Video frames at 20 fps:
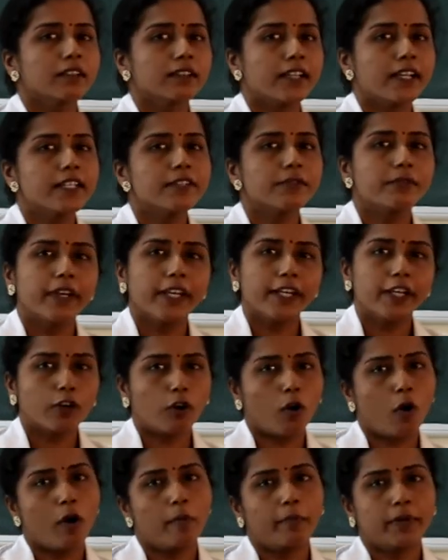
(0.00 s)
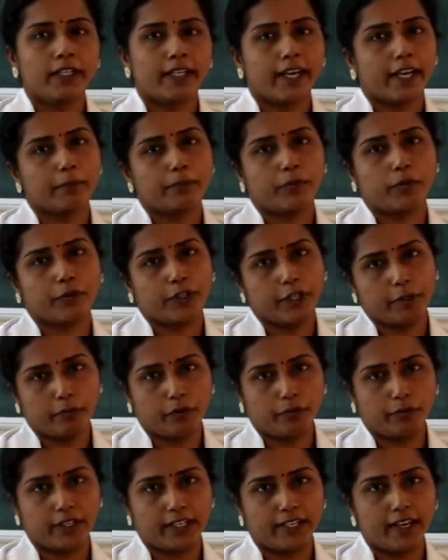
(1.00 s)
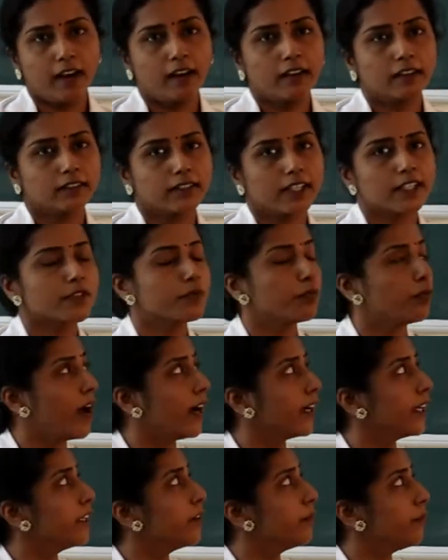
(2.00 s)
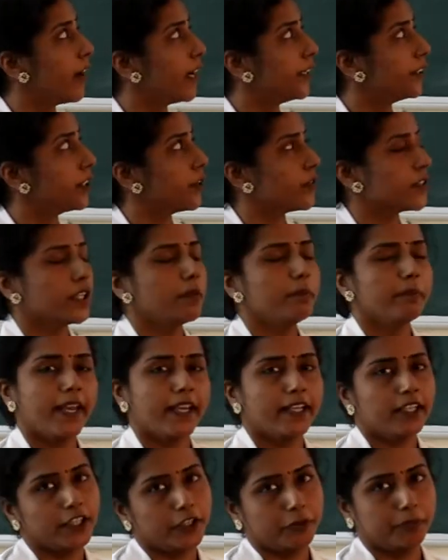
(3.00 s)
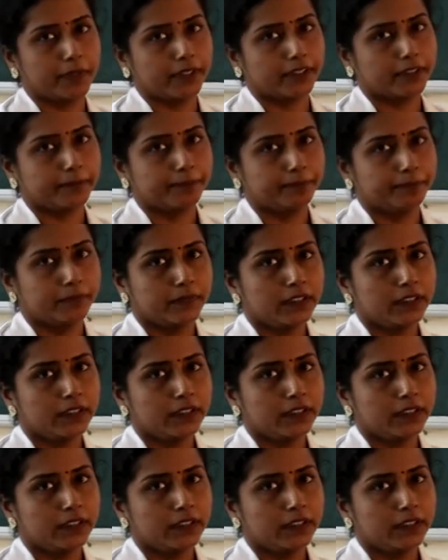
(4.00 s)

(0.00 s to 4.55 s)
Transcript: that's very common type of hemophilia, that's 1 in 5,000 male live birth.